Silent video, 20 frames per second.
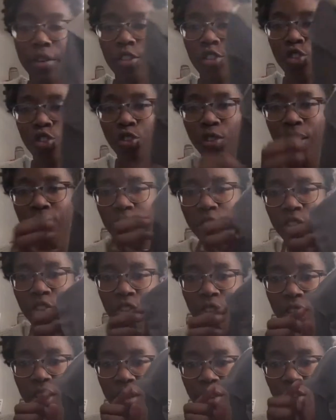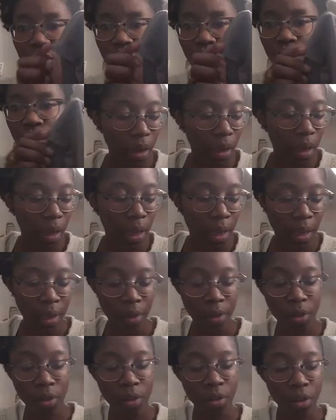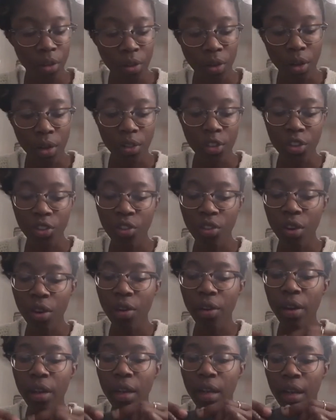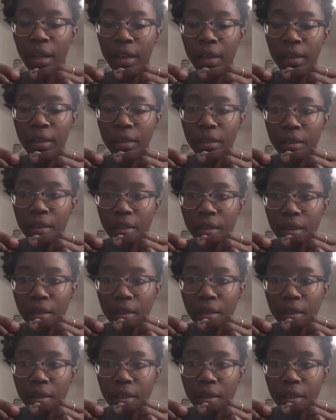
a straight stitch, and the notches are aligned.